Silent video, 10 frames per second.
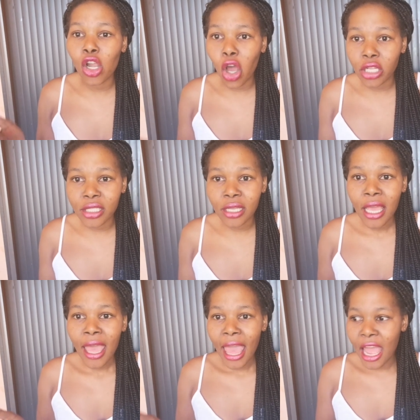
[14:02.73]
a lot
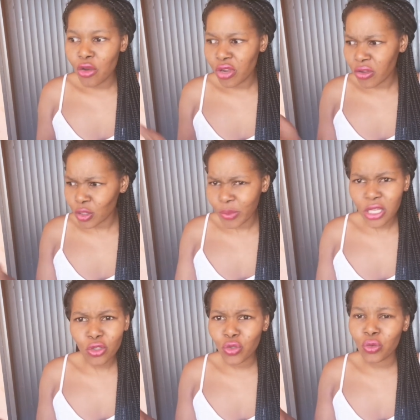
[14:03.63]
and when i was
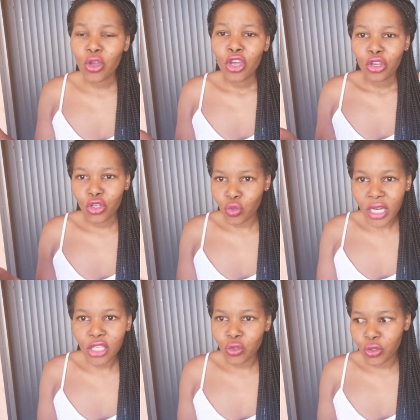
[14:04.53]
speaking to because what
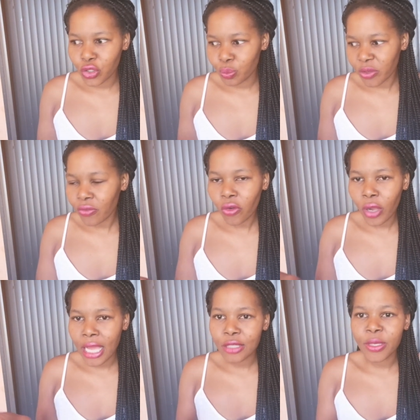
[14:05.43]
i do is
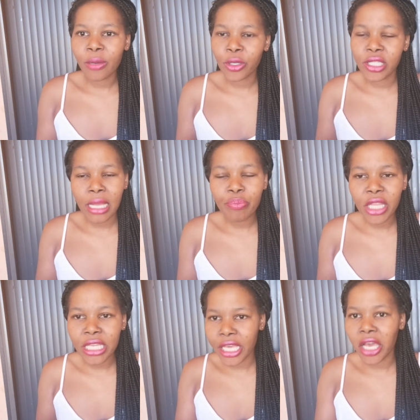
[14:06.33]
before i speak about
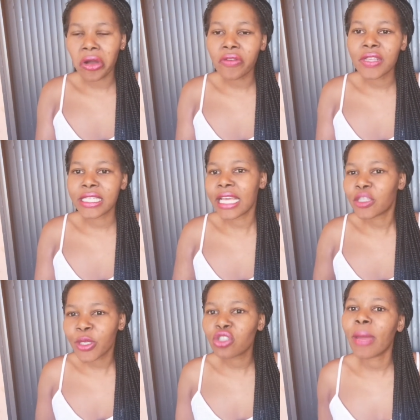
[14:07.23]
something here obviously i
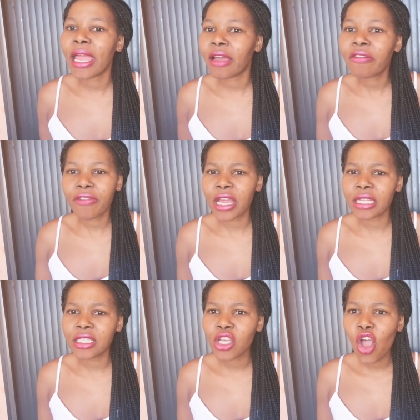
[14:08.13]
speak to my
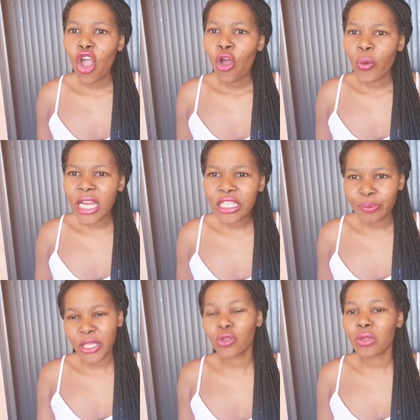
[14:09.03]
friends when i
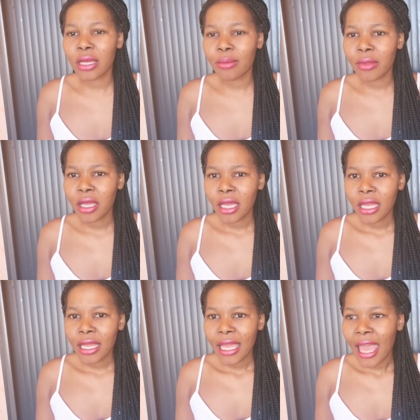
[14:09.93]
speak to them
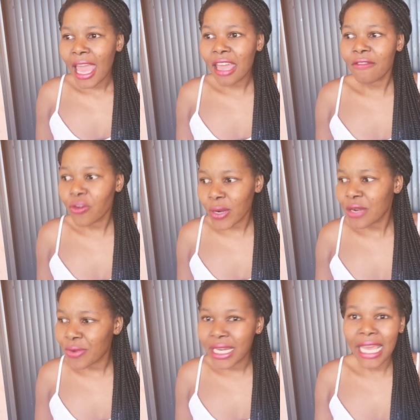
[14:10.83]

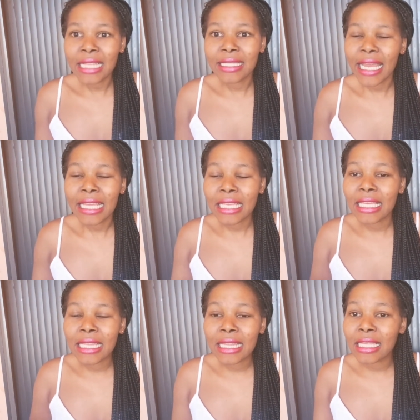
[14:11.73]
everyone relates like
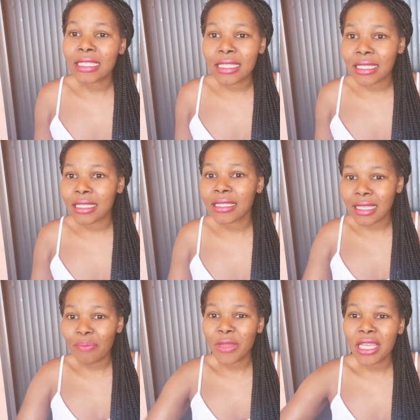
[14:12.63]
this is
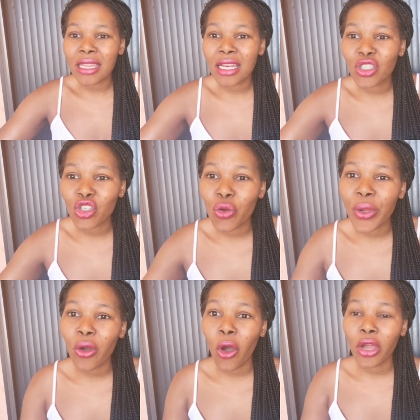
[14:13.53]
something that is
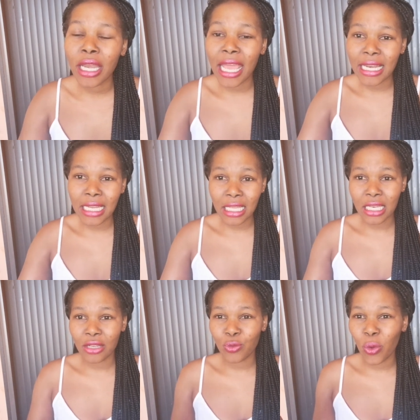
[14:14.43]
going on and it,
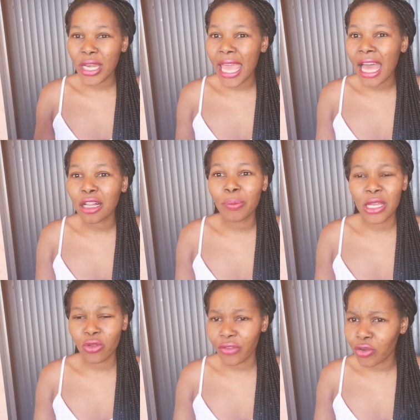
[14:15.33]
it won't help
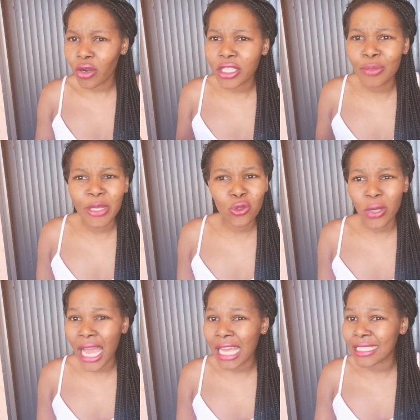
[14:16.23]
and even when i speak to
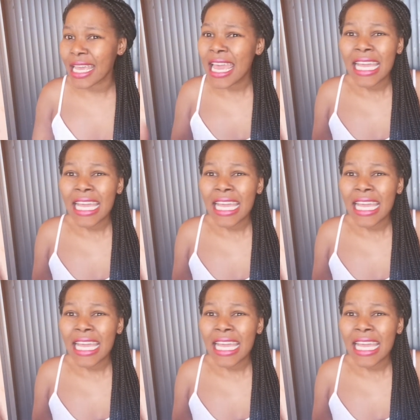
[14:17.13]
guys